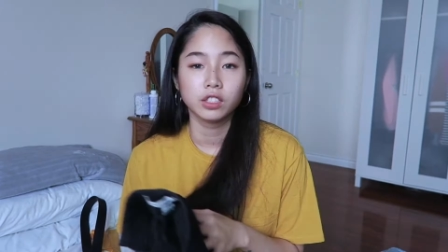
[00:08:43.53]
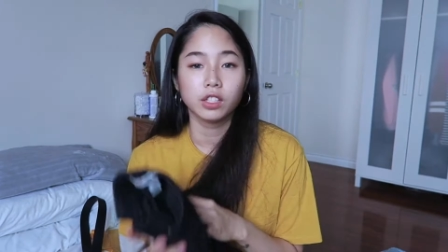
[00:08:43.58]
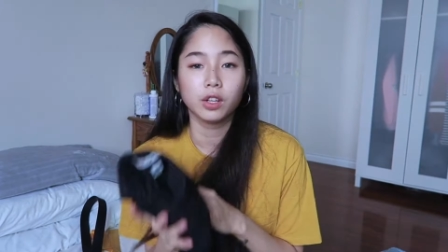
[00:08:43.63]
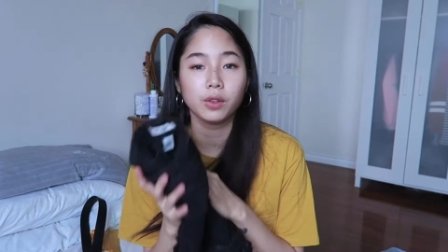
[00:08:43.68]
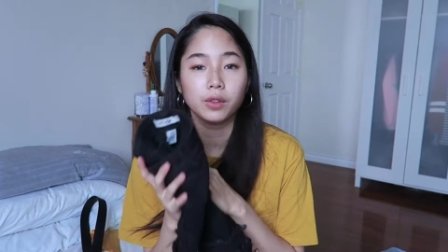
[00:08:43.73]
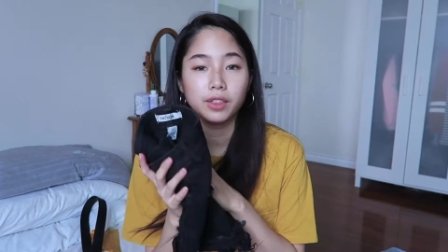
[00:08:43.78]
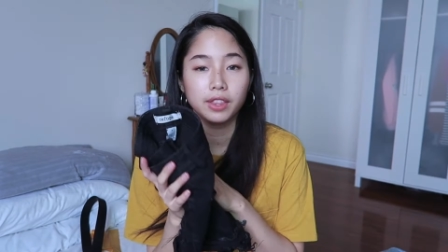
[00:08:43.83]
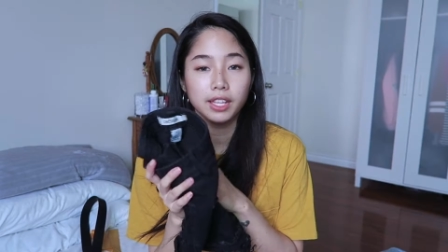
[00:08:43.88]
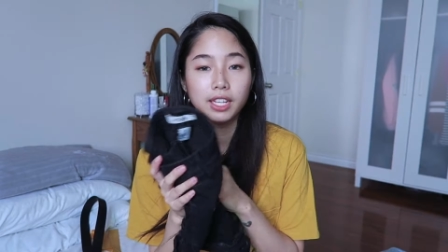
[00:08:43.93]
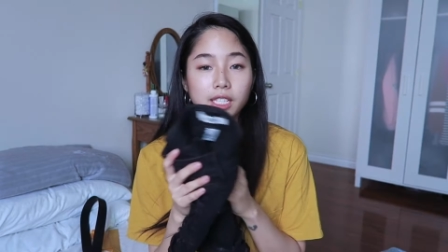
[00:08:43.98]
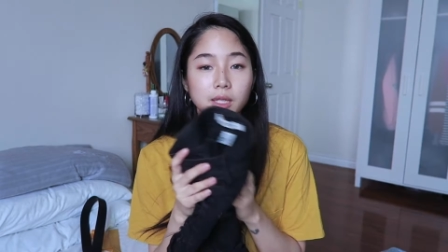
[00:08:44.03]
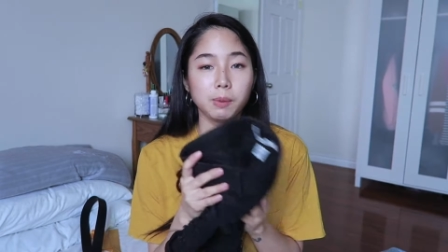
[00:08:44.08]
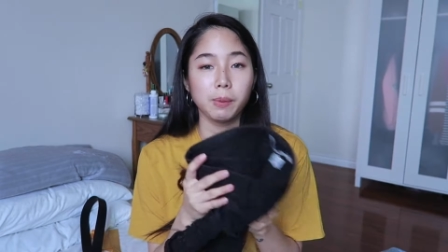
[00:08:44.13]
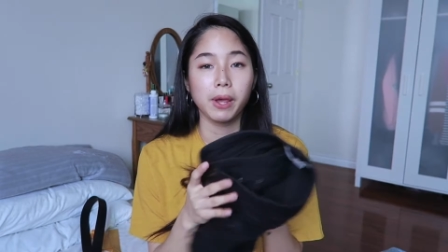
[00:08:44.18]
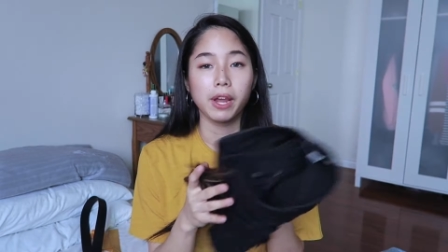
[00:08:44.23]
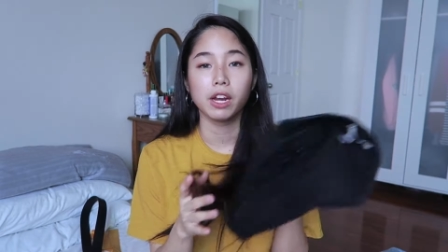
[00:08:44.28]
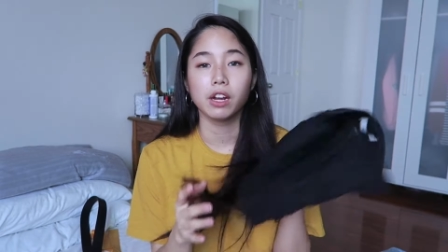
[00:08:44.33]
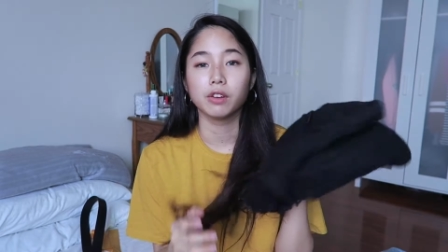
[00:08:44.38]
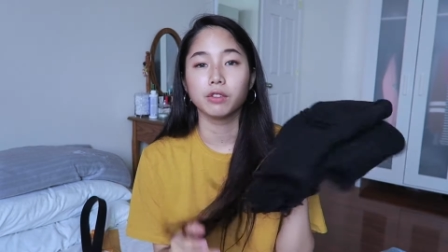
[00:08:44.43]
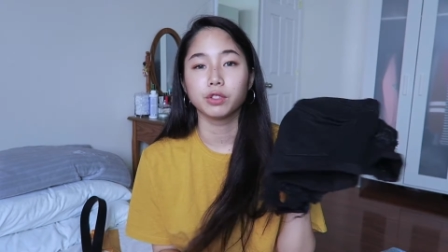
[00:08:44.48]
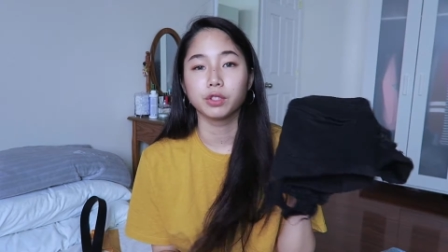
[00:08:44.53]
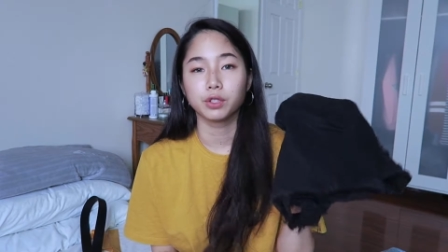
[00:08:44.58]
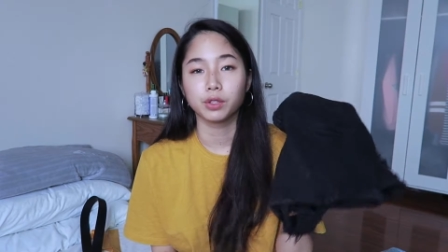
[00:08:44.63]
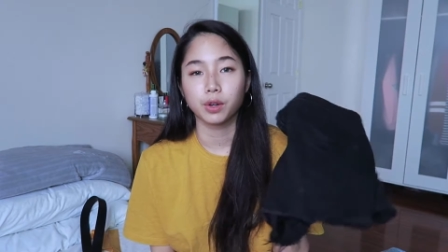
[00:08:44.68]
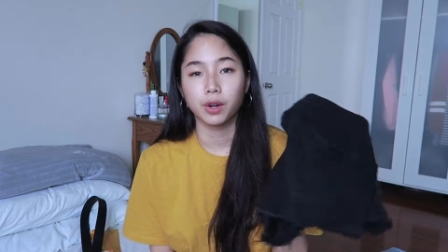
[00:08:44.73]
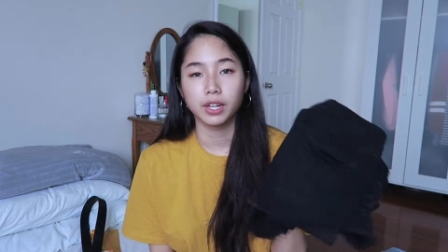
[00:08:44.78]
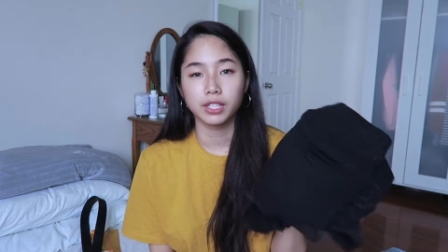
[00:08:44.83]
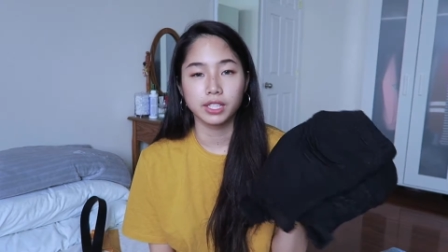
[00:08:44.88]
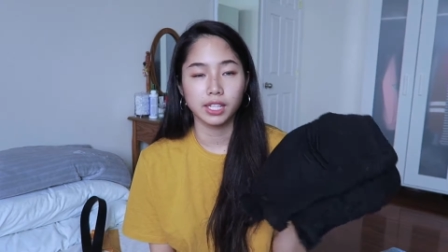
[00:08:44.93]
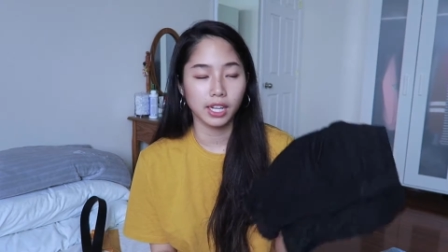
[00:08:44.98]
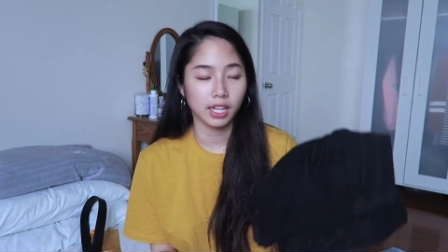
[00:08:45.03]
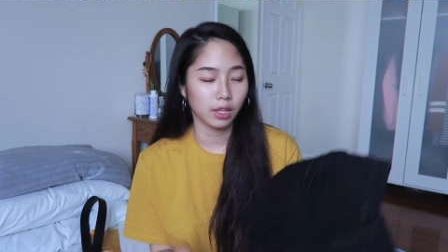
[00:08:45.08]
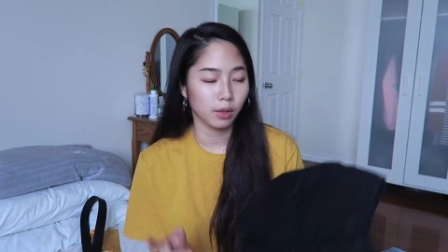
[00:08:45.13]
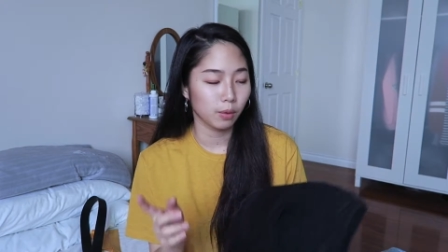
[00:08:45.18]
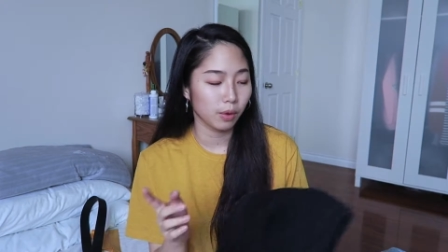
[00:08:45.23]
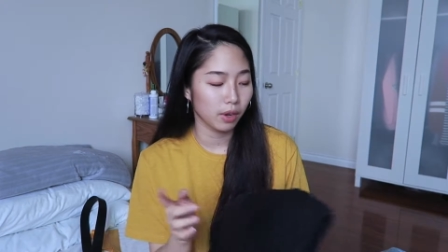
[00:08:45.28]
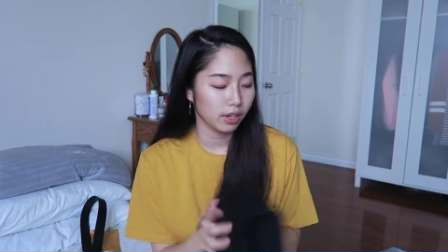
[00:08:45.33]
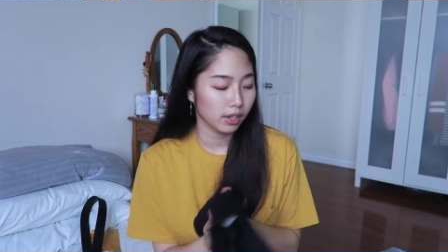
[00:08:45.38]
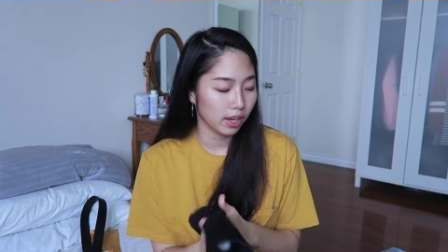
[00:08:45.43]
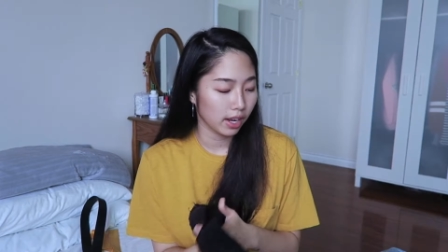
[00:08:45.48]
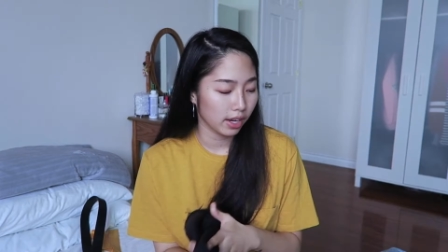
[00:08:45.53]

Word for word: So this pair of shorts in the one